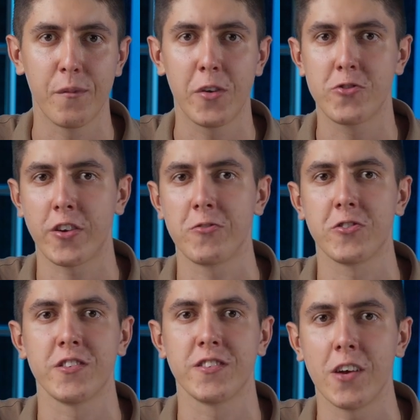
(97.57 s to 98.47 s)
You checked
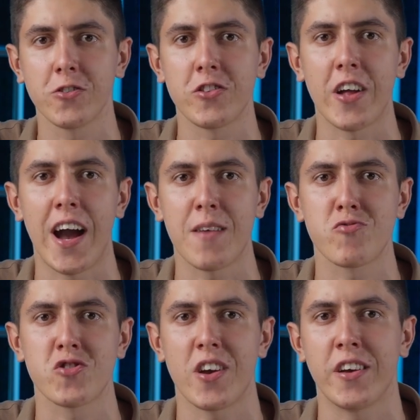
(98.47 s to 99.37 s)
everything 1,000
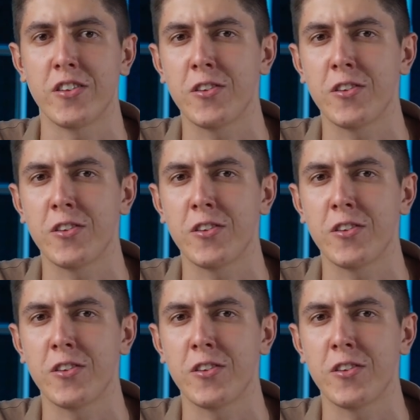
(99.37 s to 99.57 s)
times and